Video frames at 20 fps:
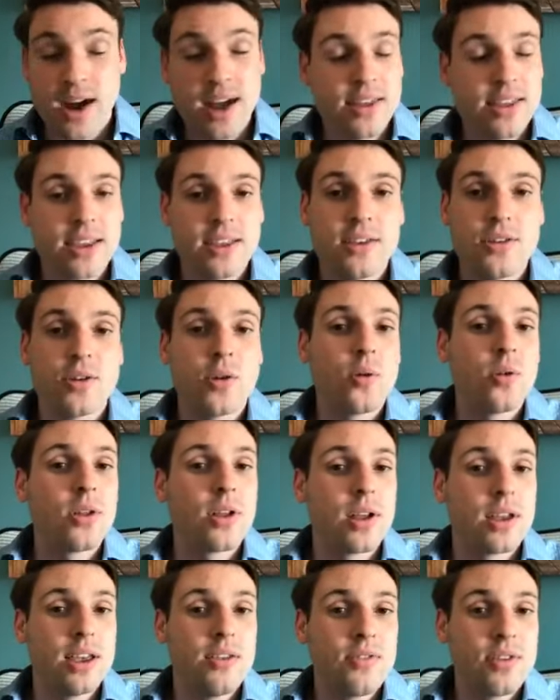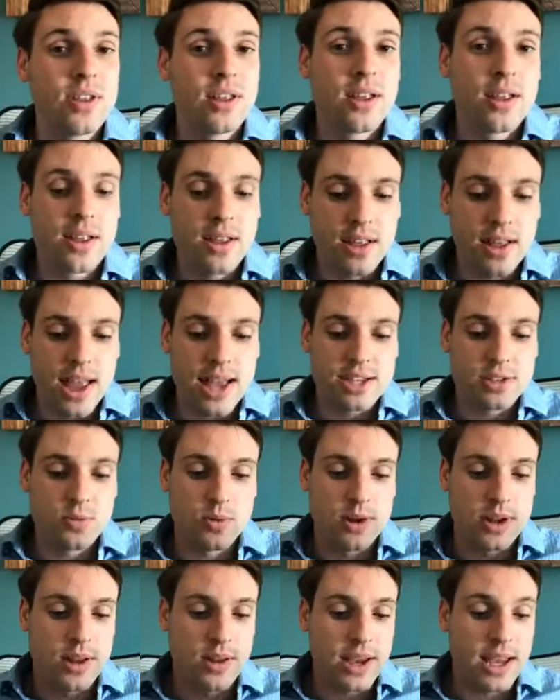Finally, even the
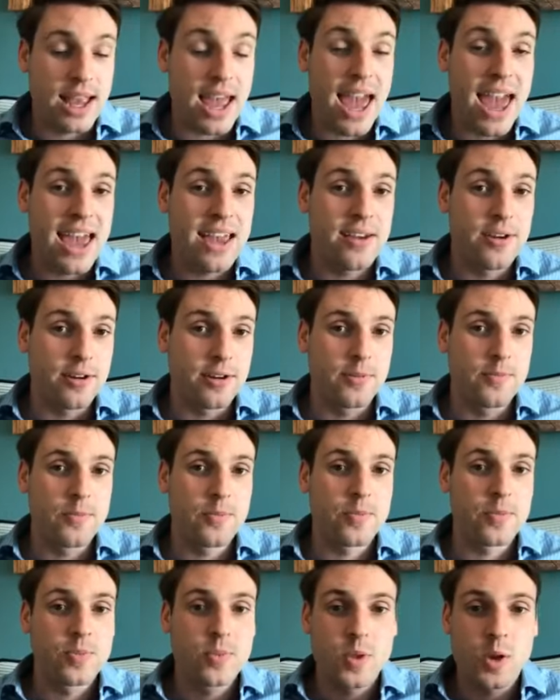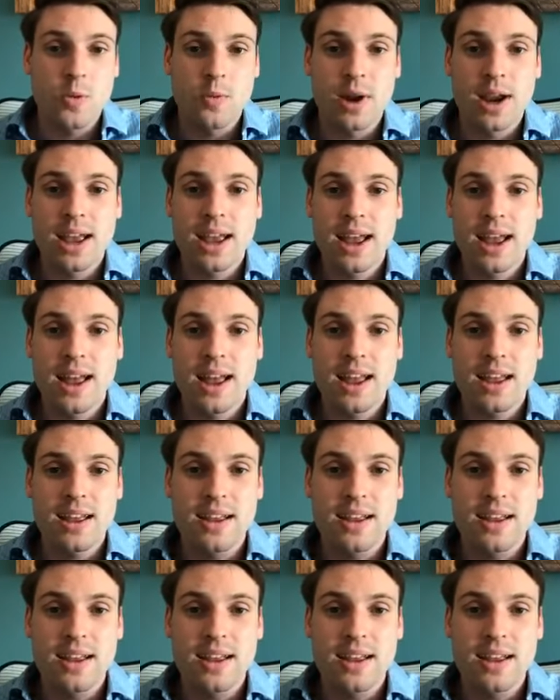last one, like anger, right?